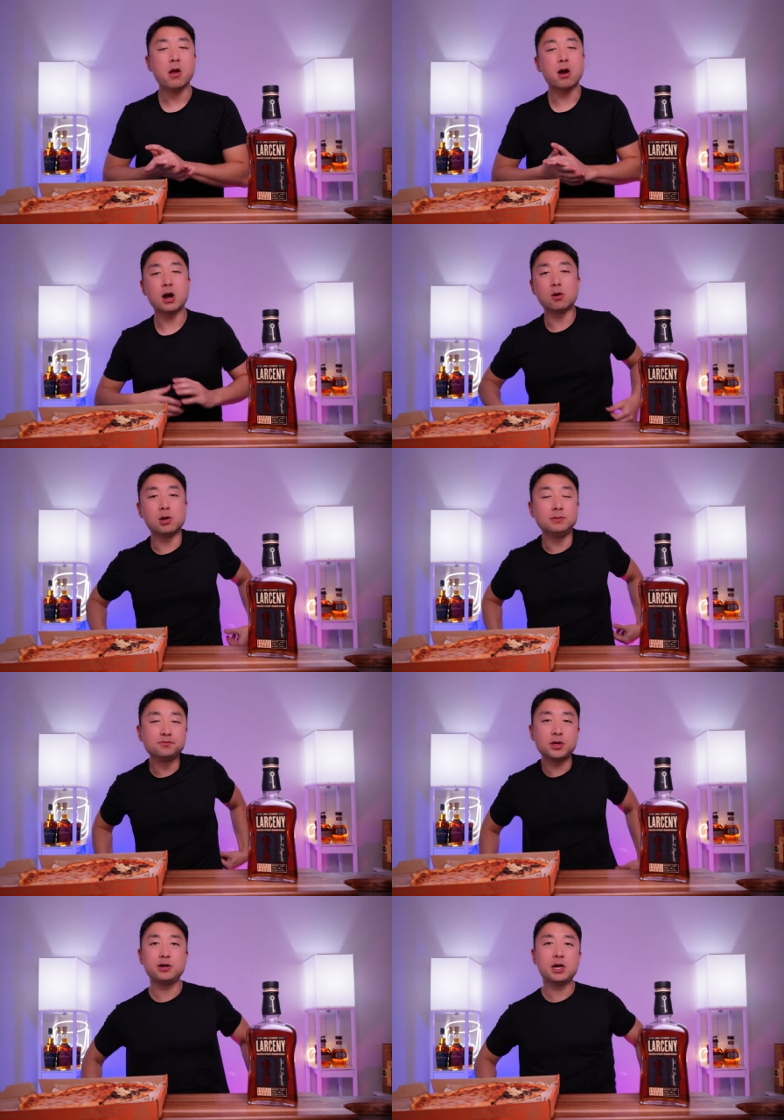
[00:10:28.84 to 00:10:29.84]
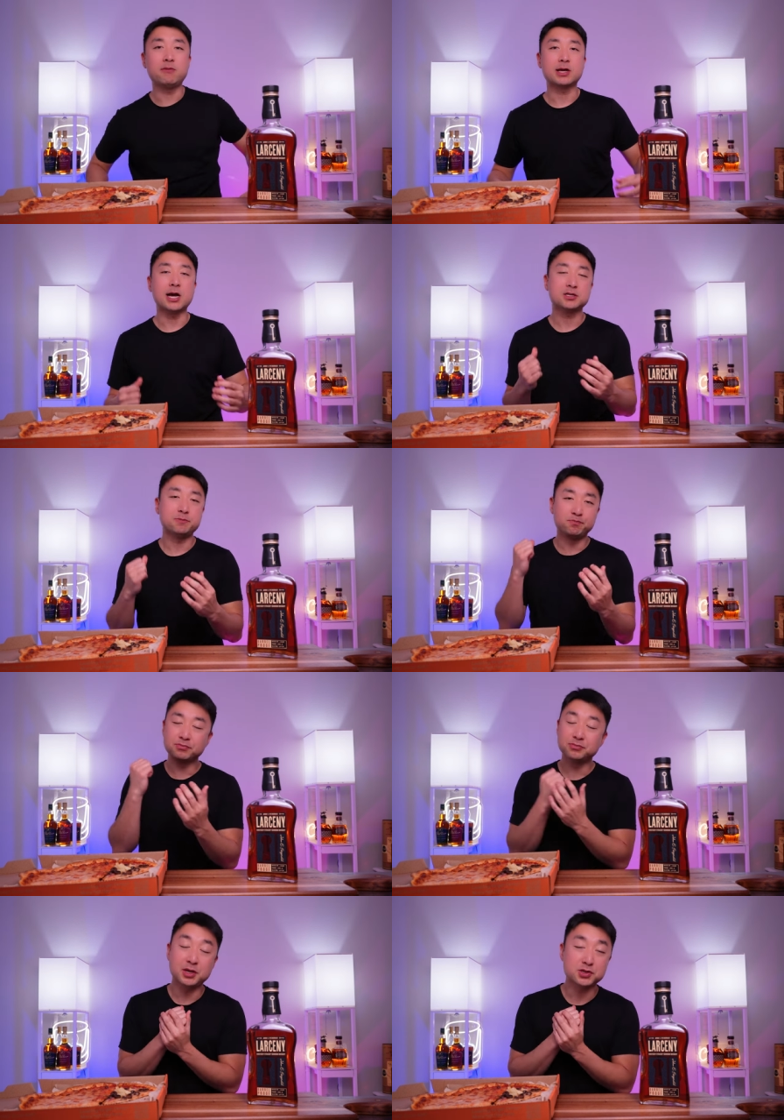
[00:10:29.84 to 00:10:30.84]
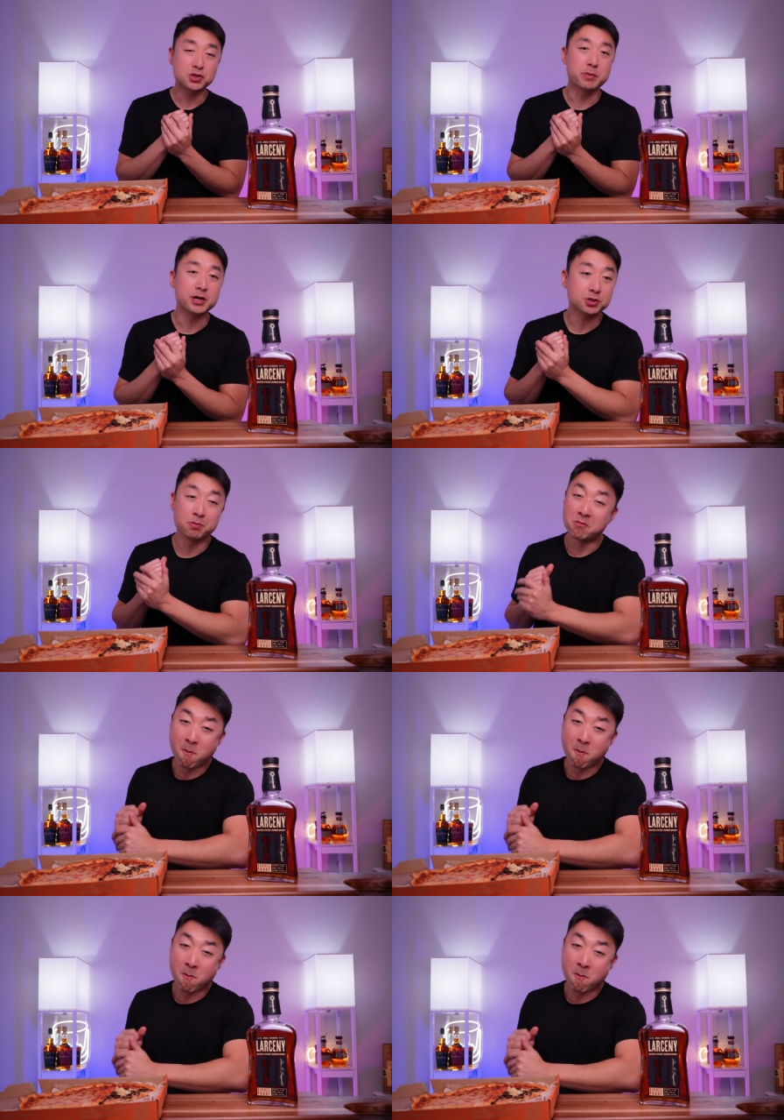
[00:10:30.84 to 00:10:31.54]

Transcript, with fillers: All right, well, there you have it, guys. Thanks so much.